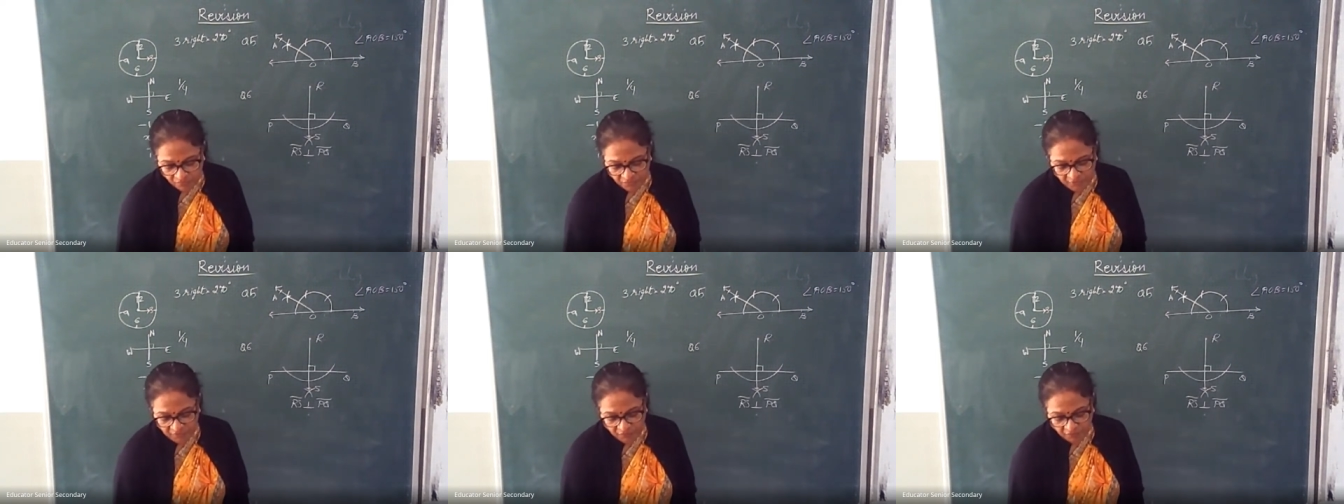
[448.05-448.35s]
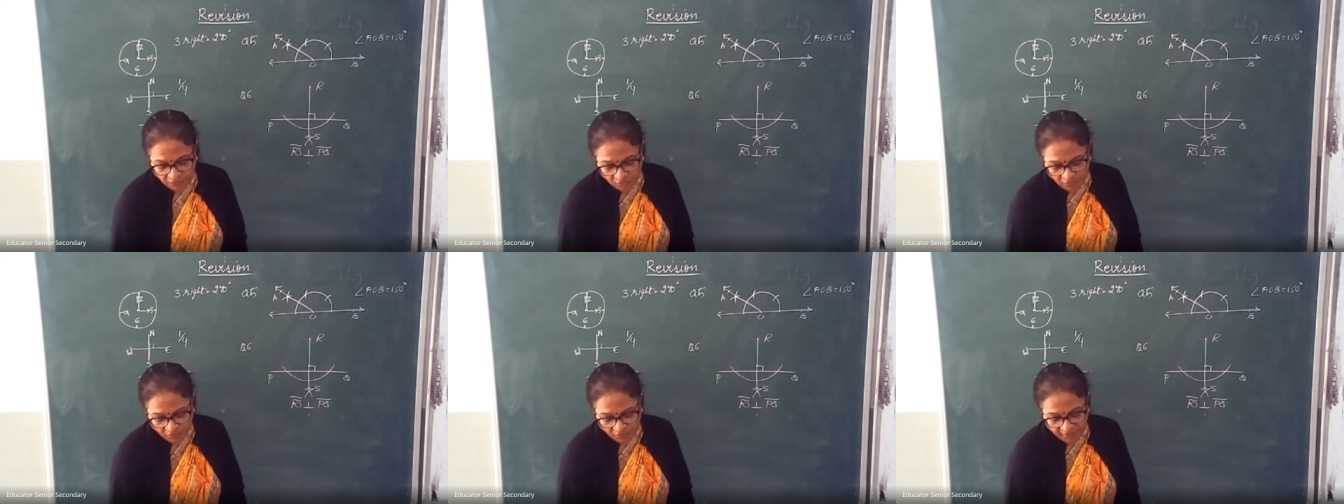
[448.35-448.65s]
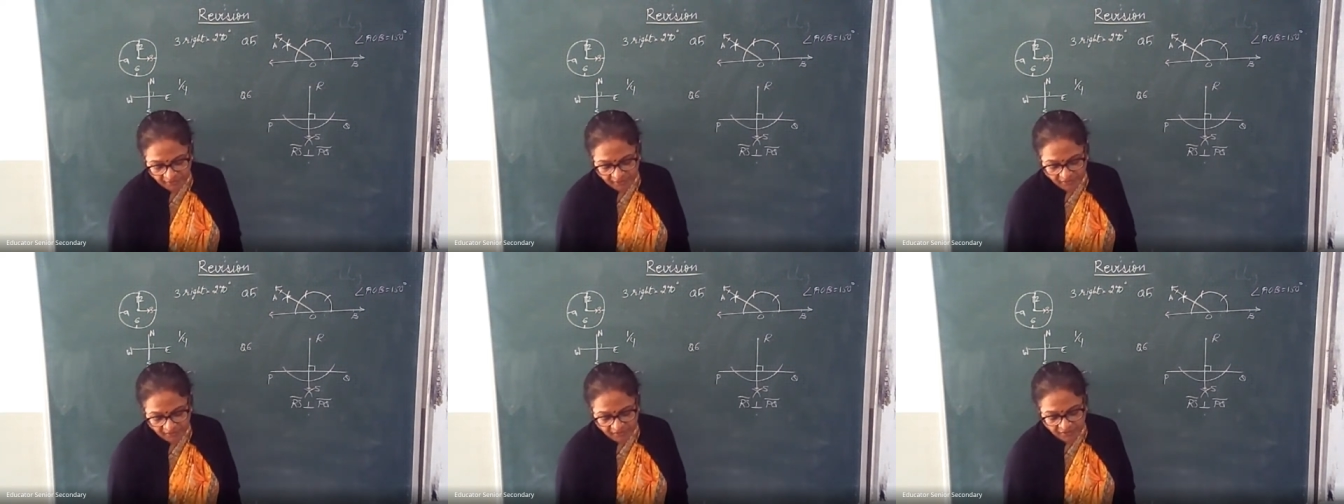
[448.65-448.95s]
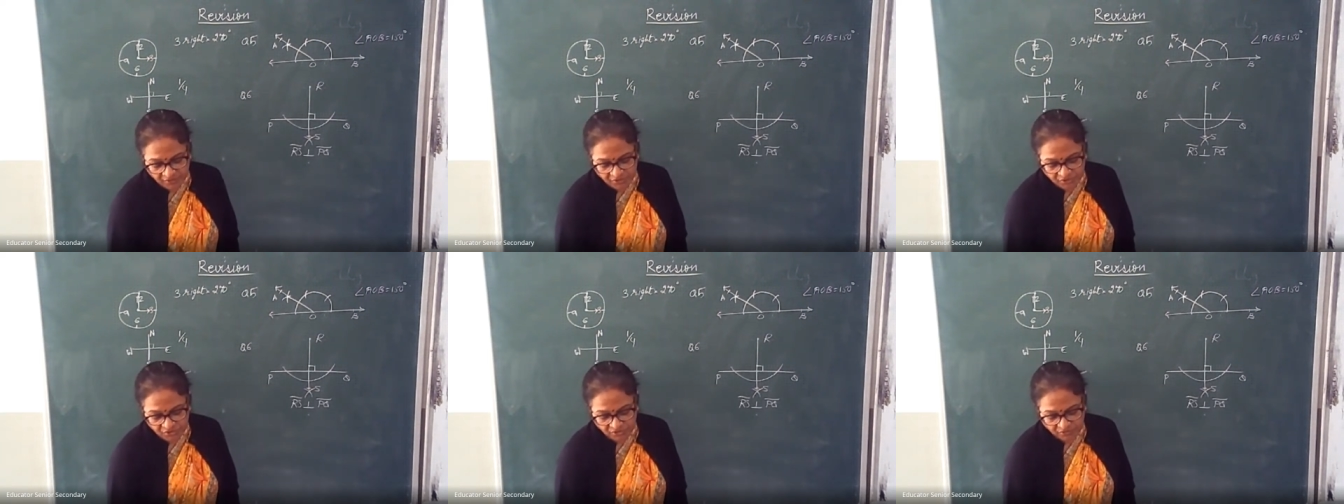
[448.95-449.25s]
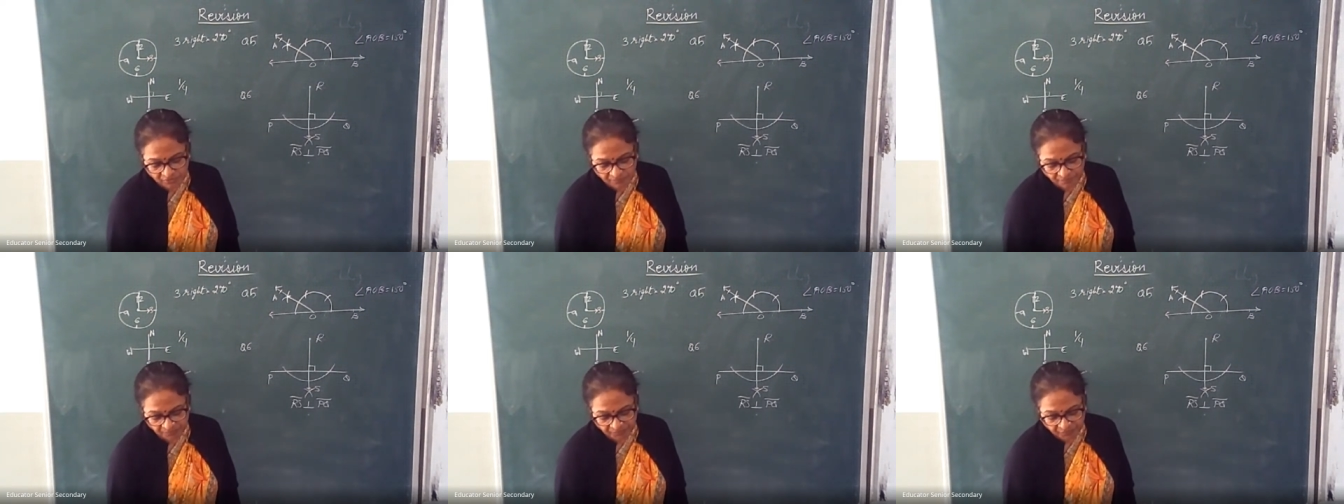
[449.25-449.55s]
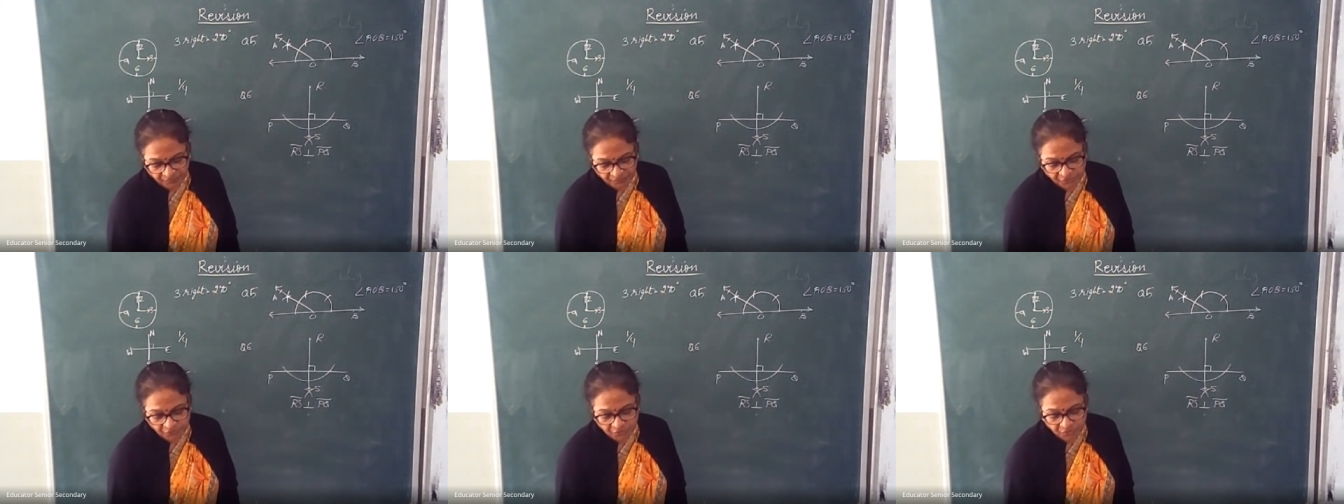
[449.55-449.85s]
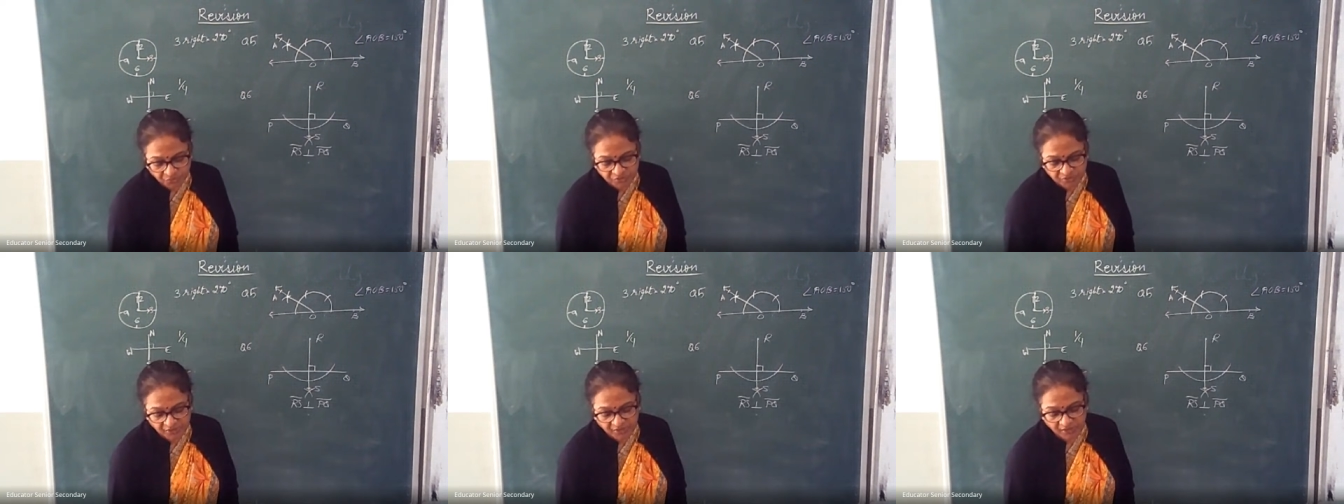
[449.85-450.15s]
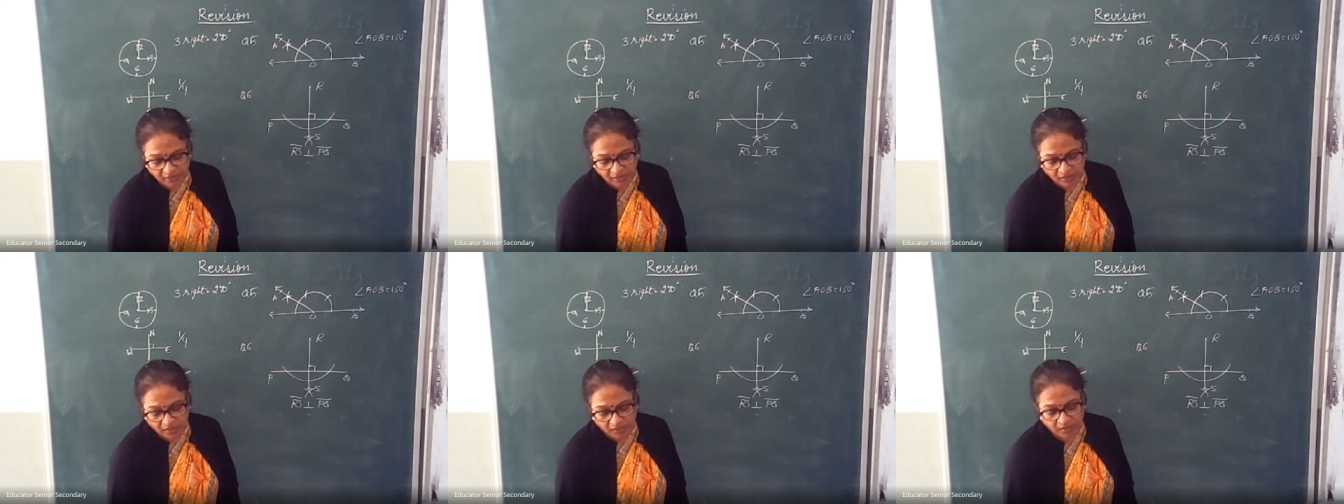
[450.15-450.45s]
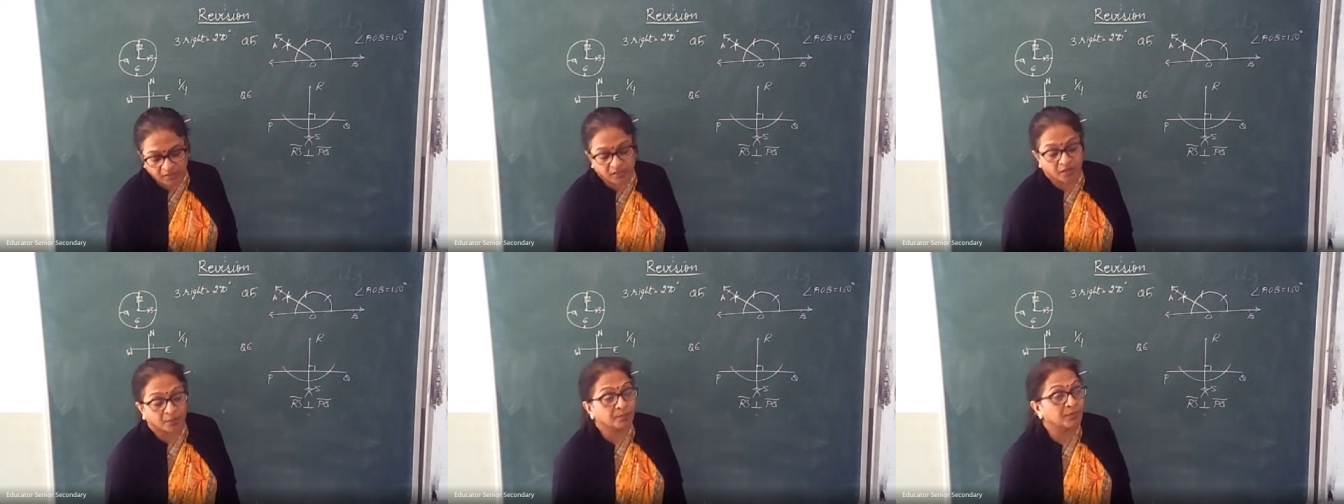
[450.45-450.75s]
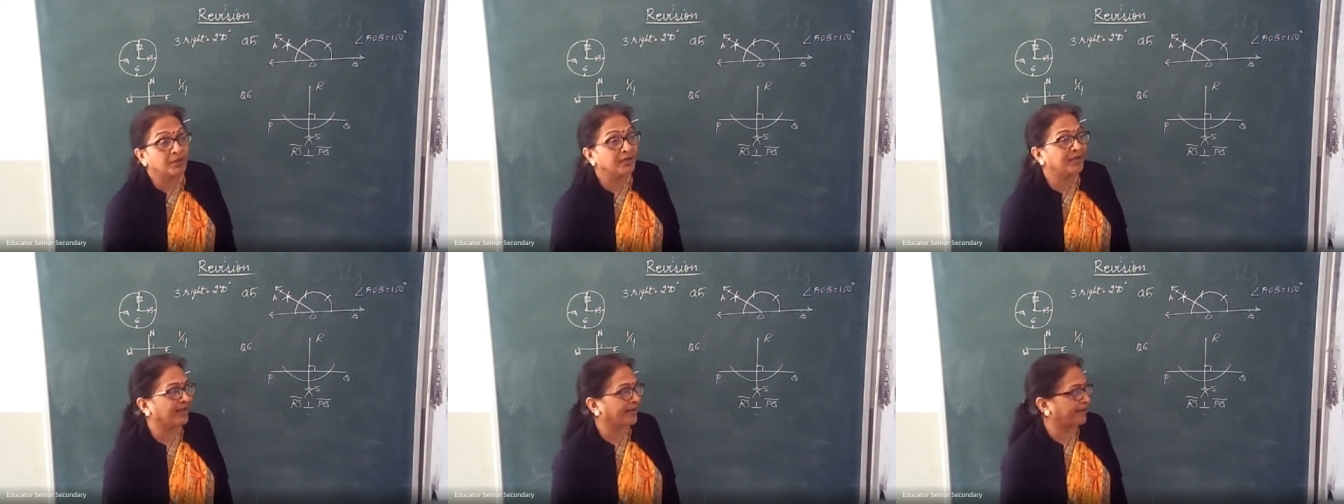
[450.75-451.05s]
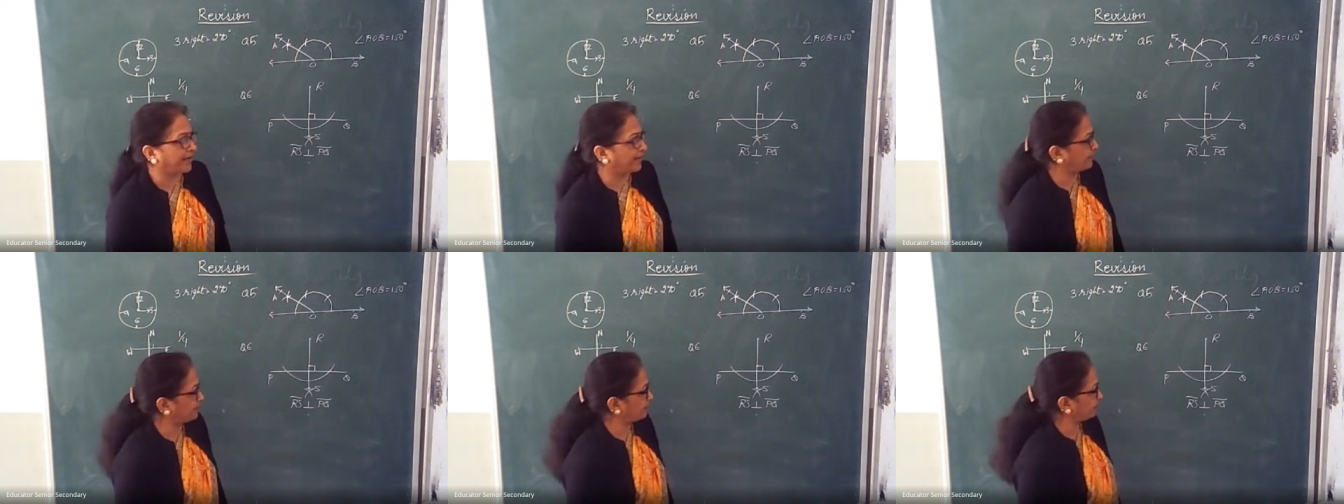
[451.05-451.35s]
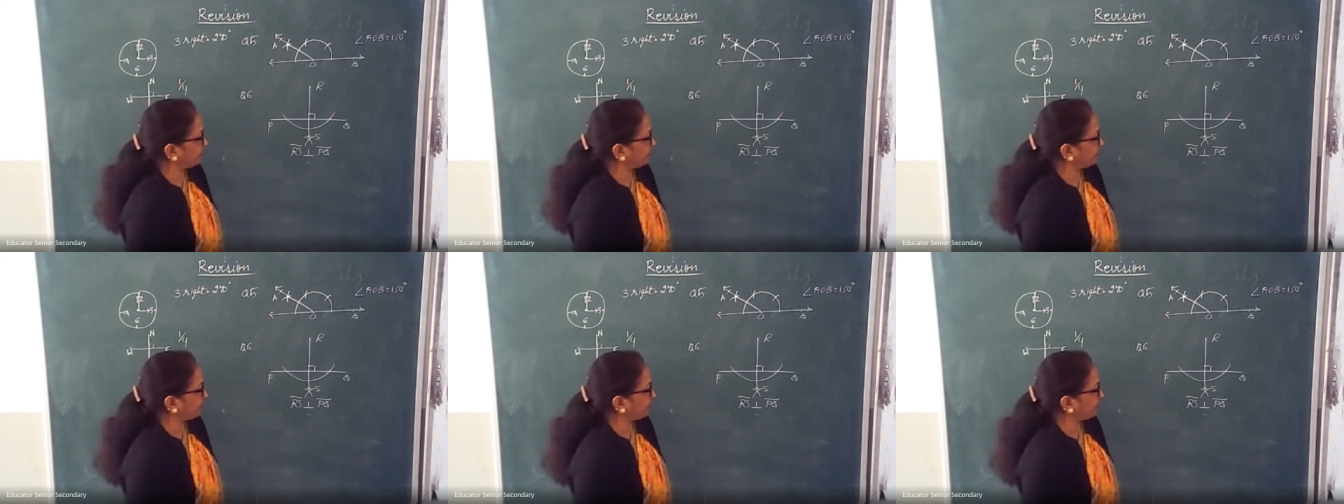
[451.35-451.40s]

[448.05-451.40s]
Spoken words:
the following addition using a number line.